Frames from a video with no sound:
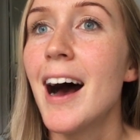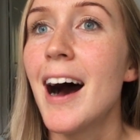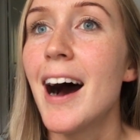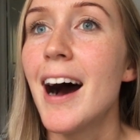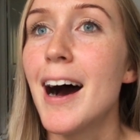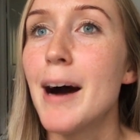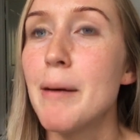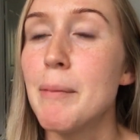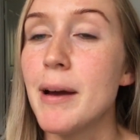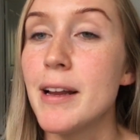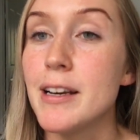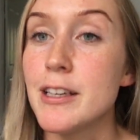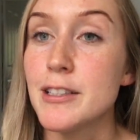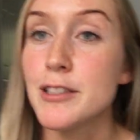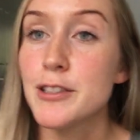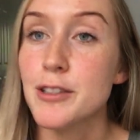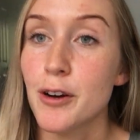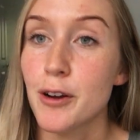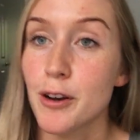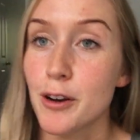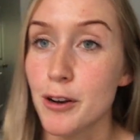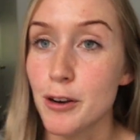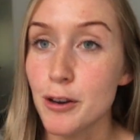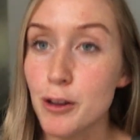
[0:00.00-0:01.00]
and just
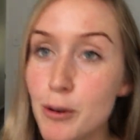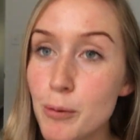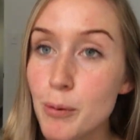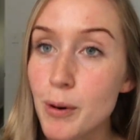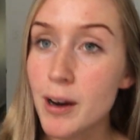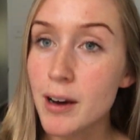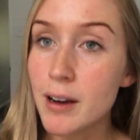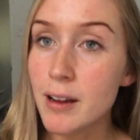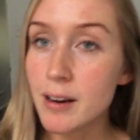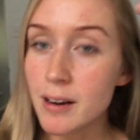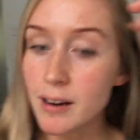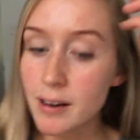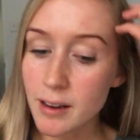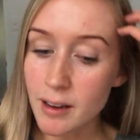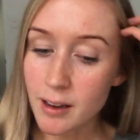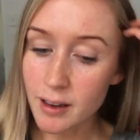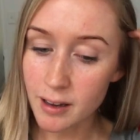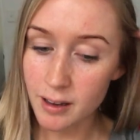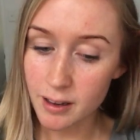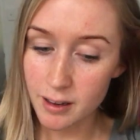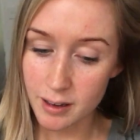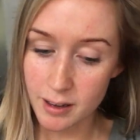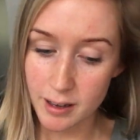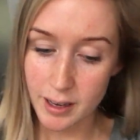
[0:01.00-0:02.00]
got a new one,
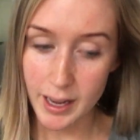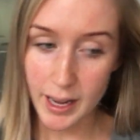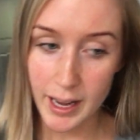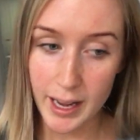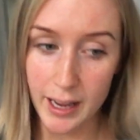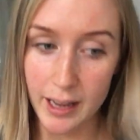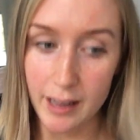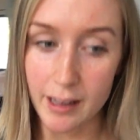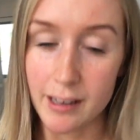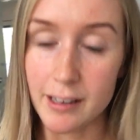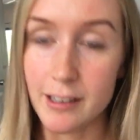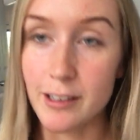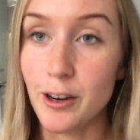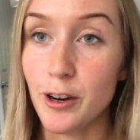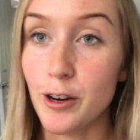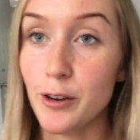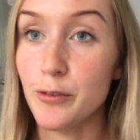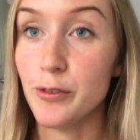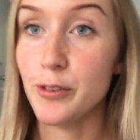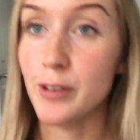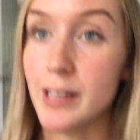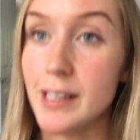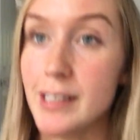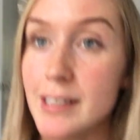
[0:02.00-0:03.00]
and
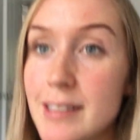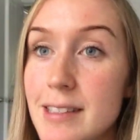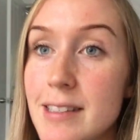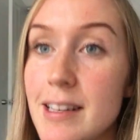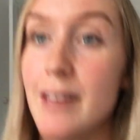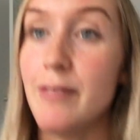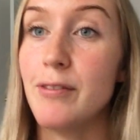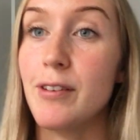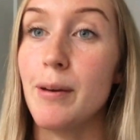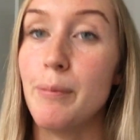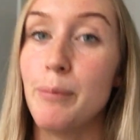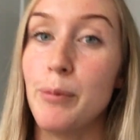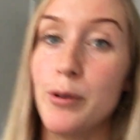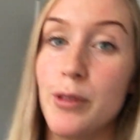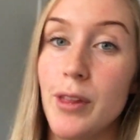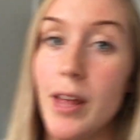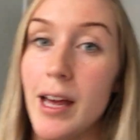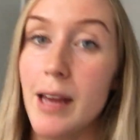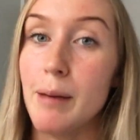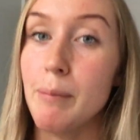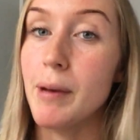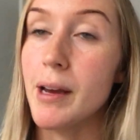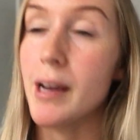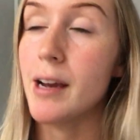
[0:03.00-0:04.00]
hopefully Steve can put
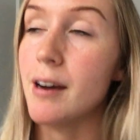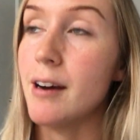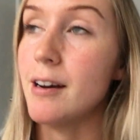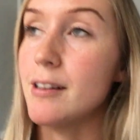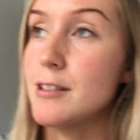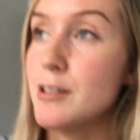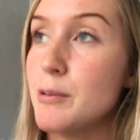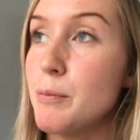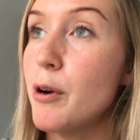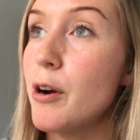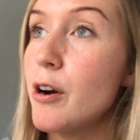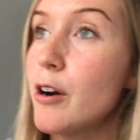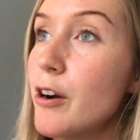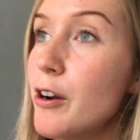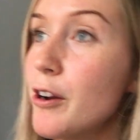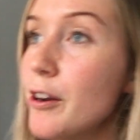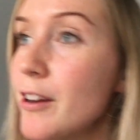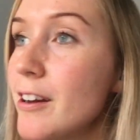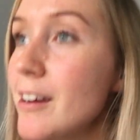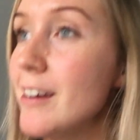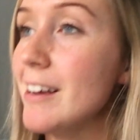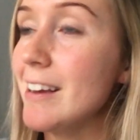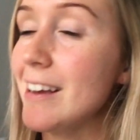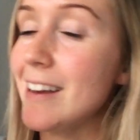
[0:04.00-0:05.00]
that in my car
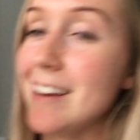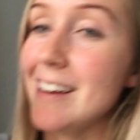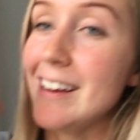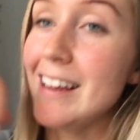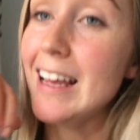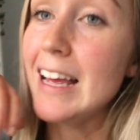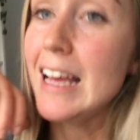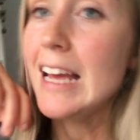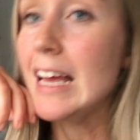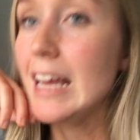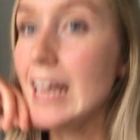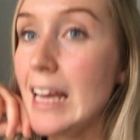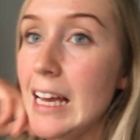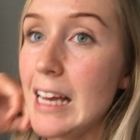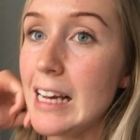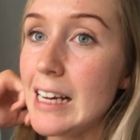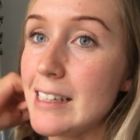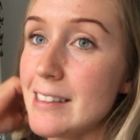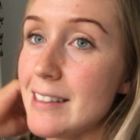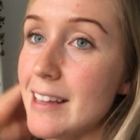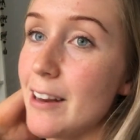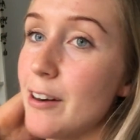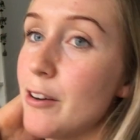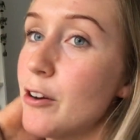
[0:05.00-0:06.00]
tomorrow
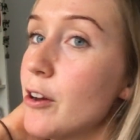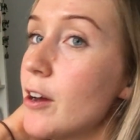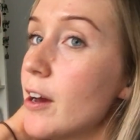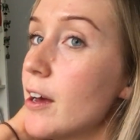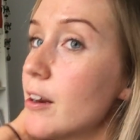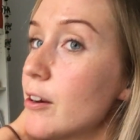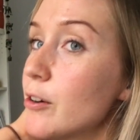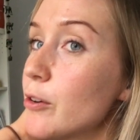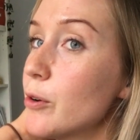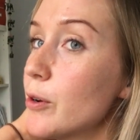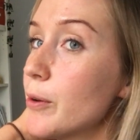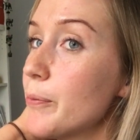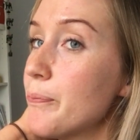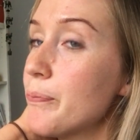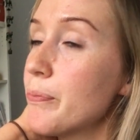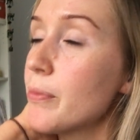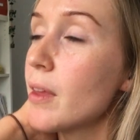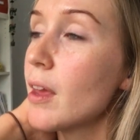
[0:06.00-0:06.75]
because I don't know how to do it.